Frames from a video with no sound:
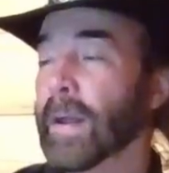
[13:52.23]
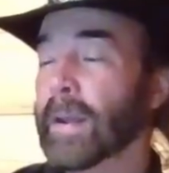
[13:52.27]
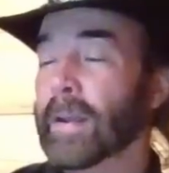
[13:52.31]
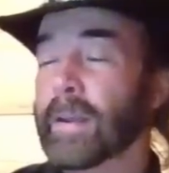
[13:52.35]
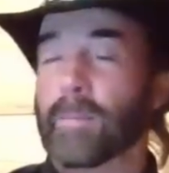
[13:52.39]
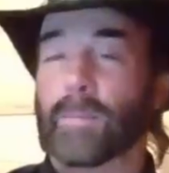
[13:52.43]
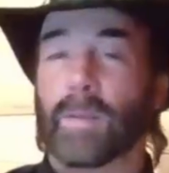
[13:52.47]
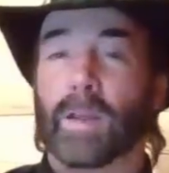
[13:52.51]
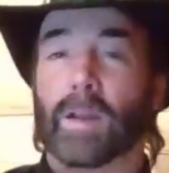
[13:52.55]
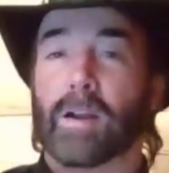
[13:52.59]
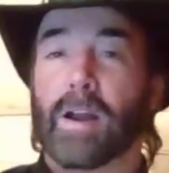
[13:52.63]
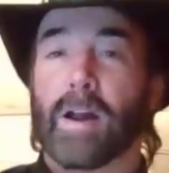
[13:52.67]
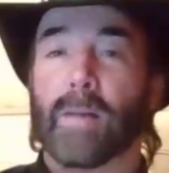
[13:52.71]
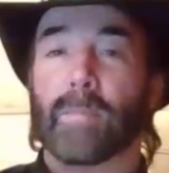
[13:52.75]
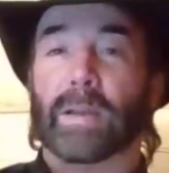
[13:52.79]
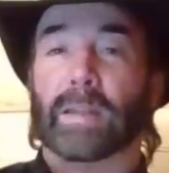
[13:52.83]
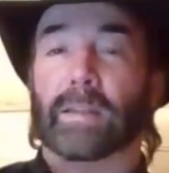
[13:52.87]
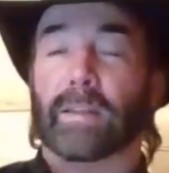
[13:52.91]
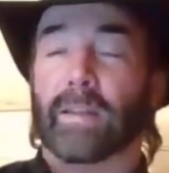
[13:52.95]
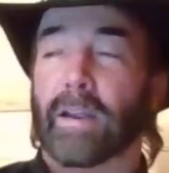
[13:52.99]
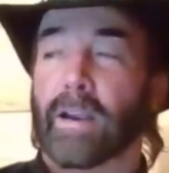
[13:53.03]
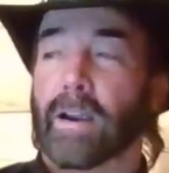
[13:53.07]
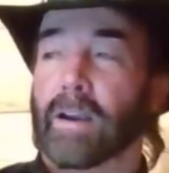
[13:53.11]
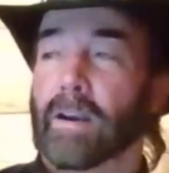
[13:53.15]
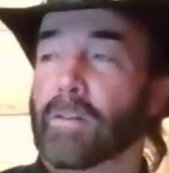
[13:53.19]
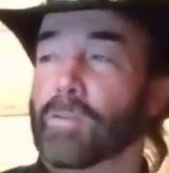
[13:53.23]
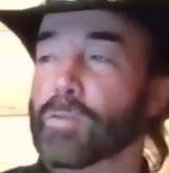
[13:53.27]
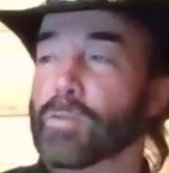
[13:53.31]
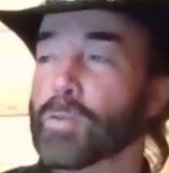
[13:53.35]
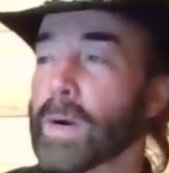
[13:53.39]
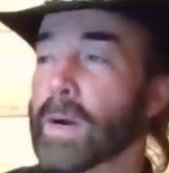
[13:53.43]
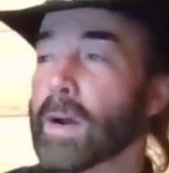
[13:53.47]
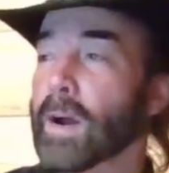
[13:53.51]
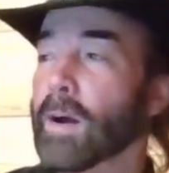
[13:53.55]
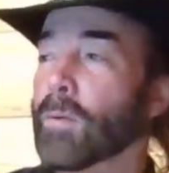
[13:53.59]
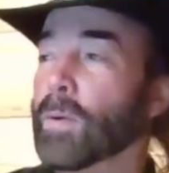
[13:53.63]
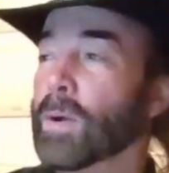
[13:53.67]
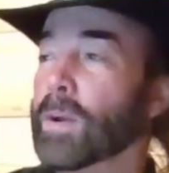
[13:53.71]
Hey, give me a comment there as
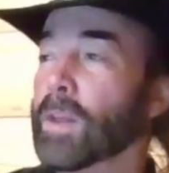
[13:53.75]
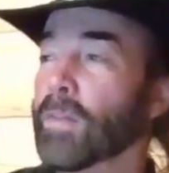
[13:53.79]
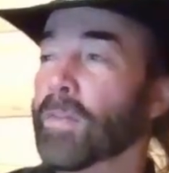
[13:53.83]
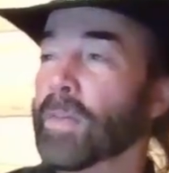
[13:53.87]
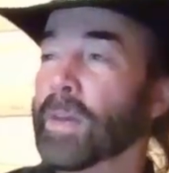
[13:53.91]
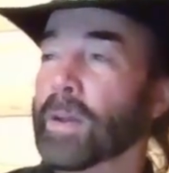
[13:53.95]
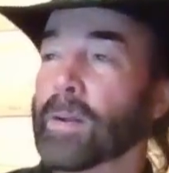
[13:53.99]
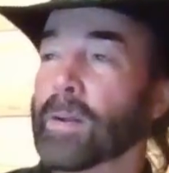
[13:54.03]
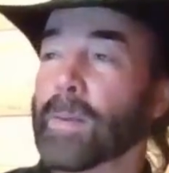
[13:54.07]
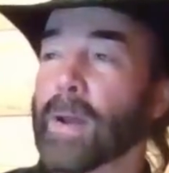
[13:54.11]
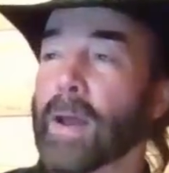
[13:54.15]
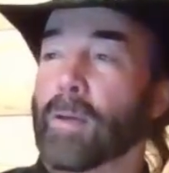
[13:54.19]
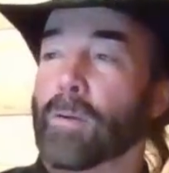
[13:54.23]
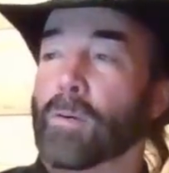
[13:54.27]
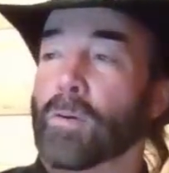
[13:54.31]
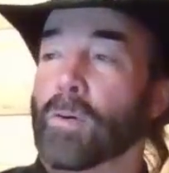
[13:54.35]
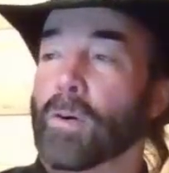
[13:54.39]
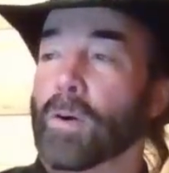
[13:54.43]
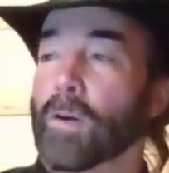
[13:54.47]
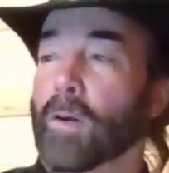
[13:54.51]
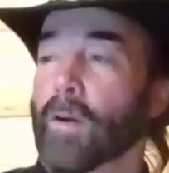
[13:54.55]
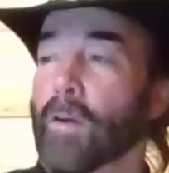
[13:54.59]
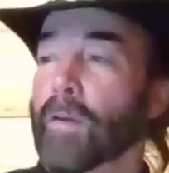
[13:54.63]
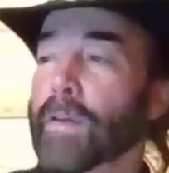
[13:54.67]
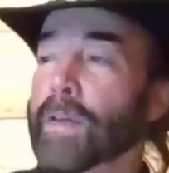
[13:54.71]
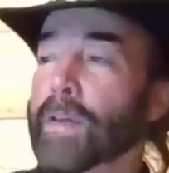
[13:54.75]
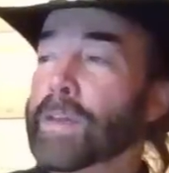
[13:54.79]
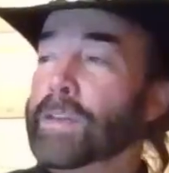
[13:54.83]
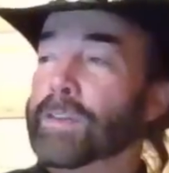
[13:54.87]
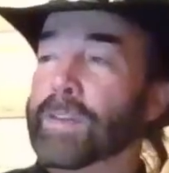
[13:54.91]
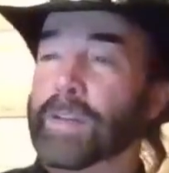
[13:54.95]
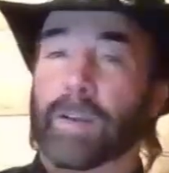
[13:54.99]
well. What do you think about oil?